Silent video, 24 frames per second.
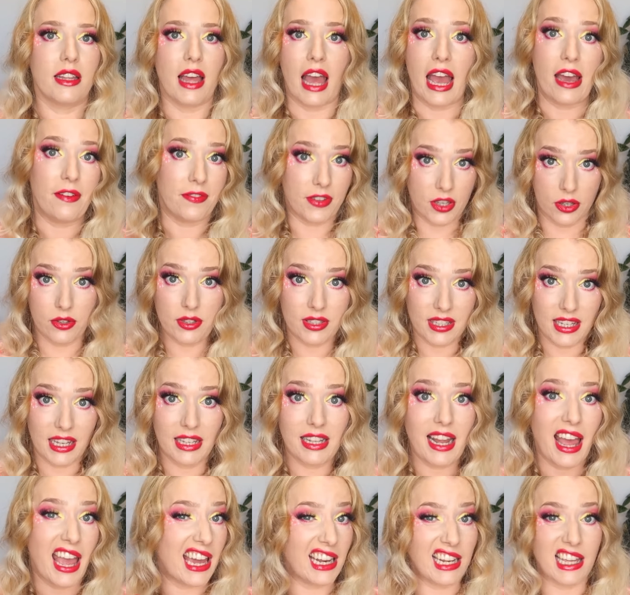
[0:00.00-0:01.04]
Have you
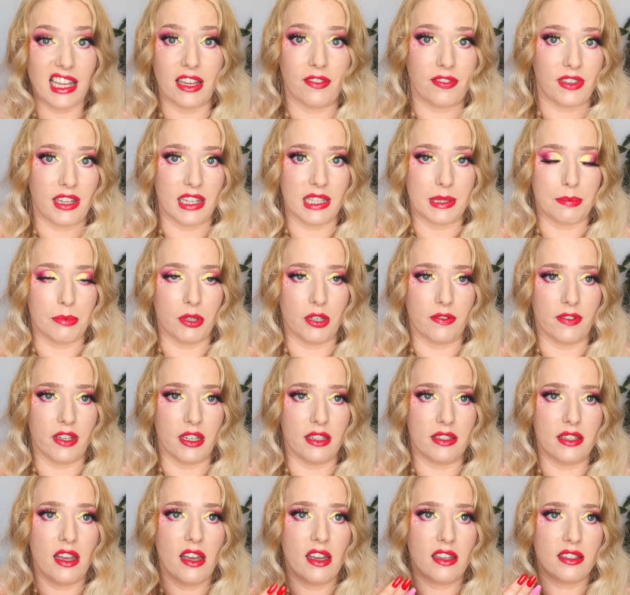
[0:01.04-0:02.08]
seen any of these
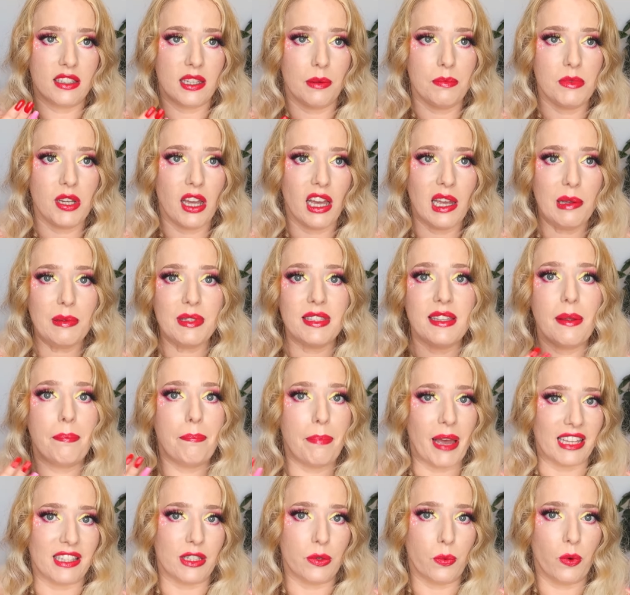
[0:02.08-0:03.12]
movies? Sometimes the
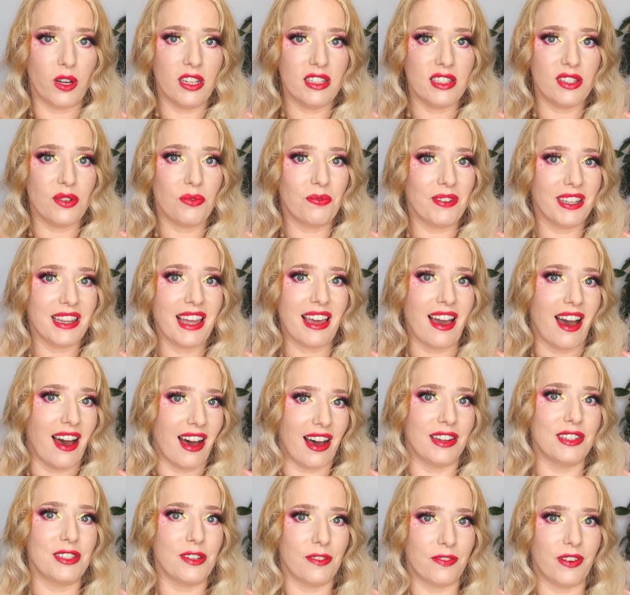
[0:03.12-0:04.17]
best ones are really
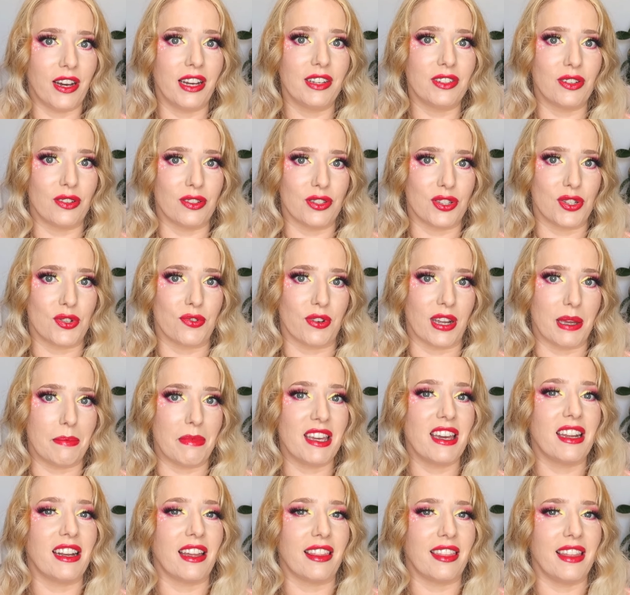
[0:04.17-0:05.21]
hard to find on
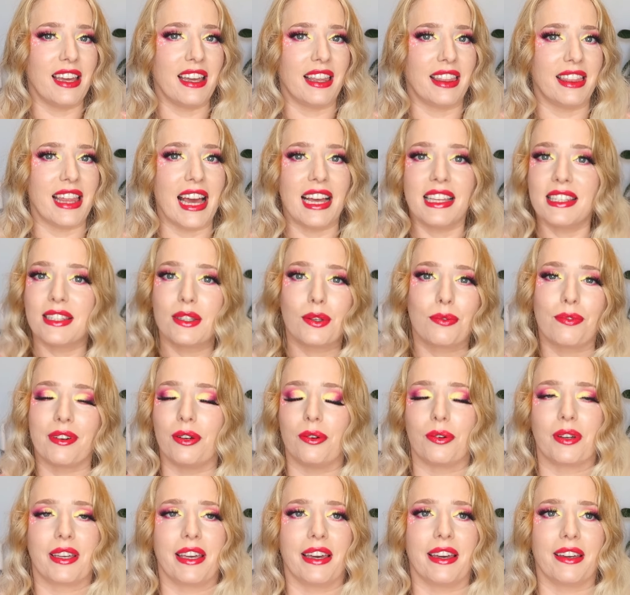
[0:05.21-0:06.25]
streaming, and I think that's a
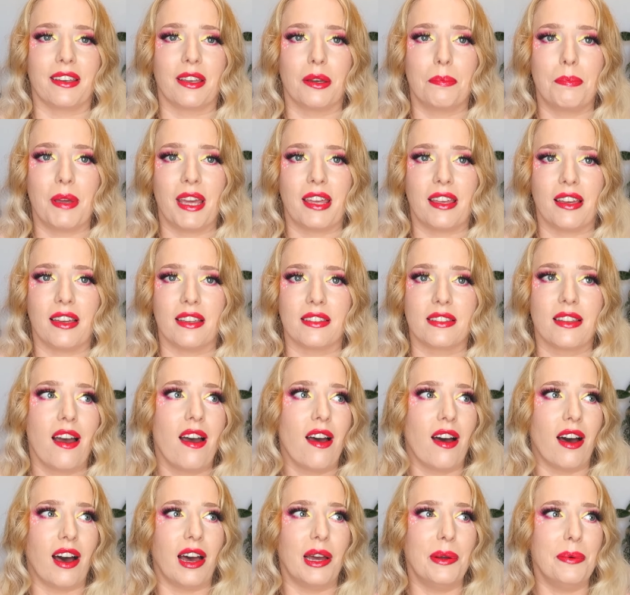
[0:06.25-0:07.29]
real kicker, because
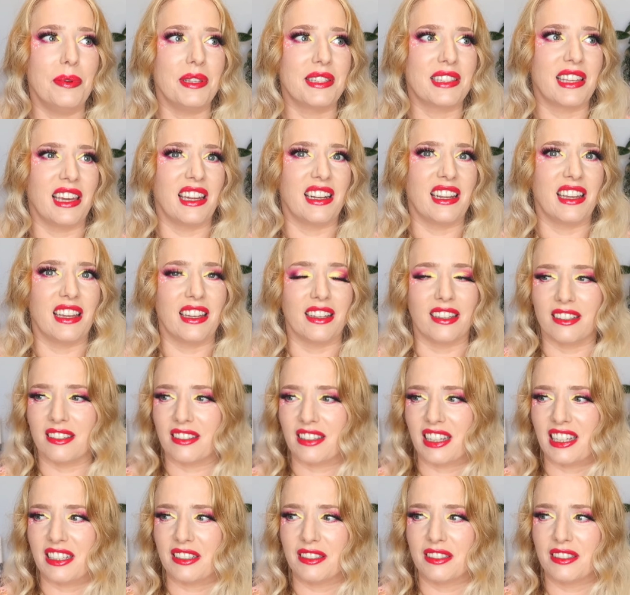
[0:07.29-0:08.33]
I was getting a